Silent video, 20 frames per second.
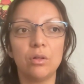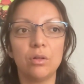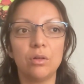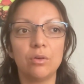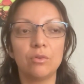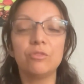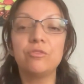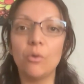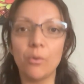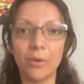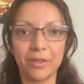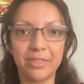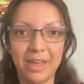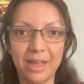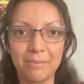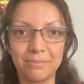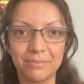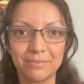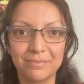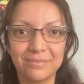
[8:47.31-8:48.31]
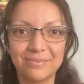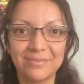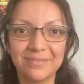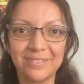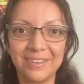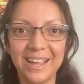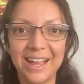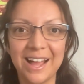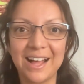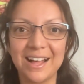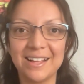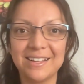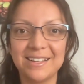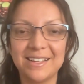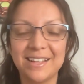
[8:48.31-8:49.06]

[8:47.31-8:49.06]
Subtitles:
for them. Yeah.